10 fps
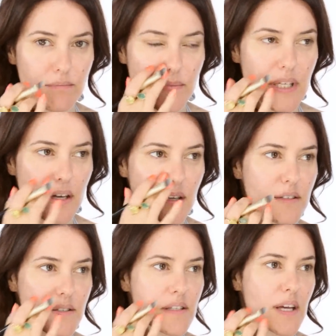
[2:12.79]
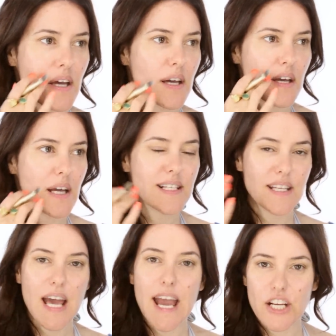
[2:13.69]
because it's
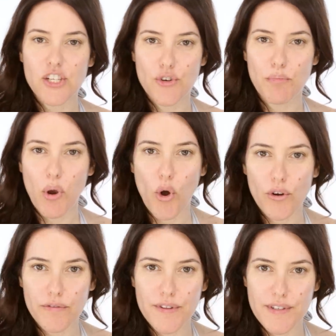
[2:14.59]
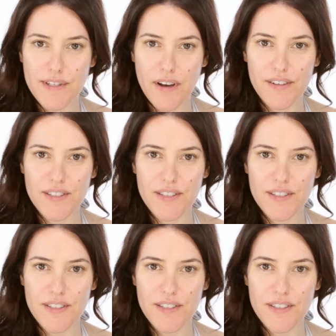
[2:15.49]
an extra block for the sun.